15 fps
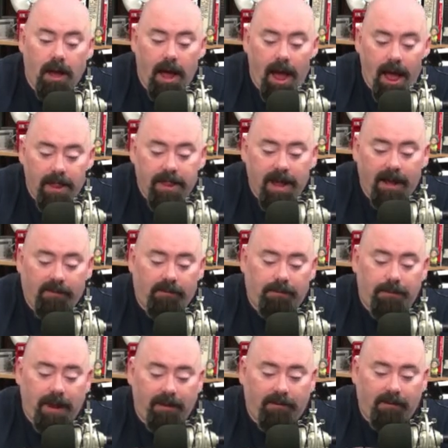And that's
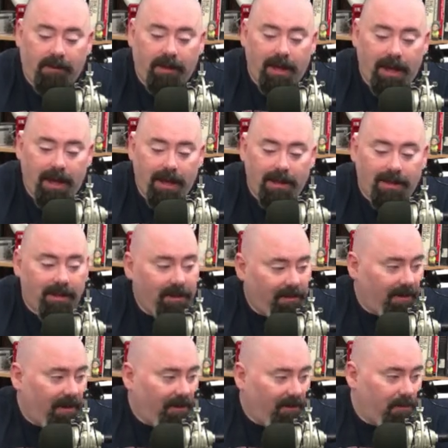basically it.
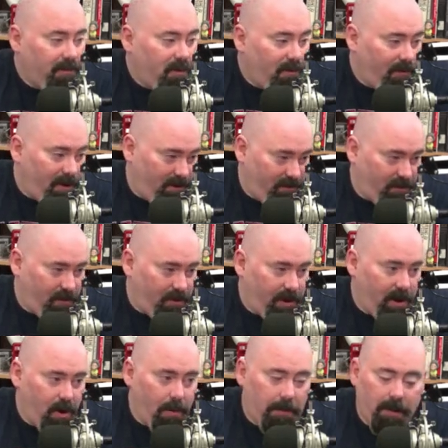This is Movie
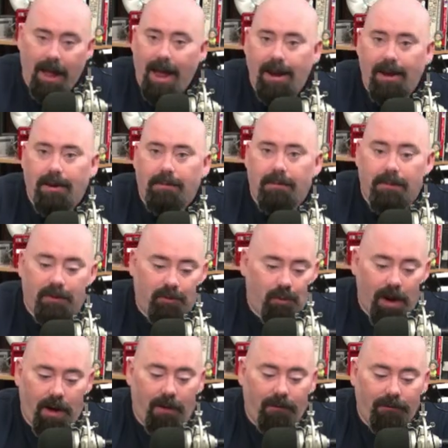Studio Platinum
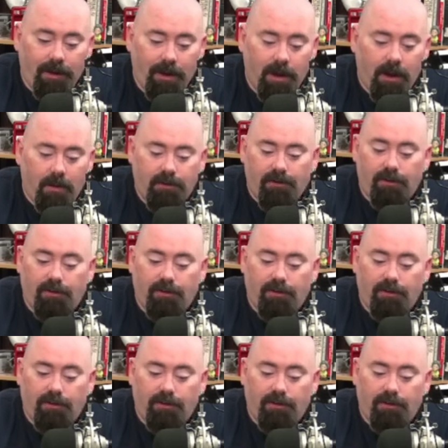12, which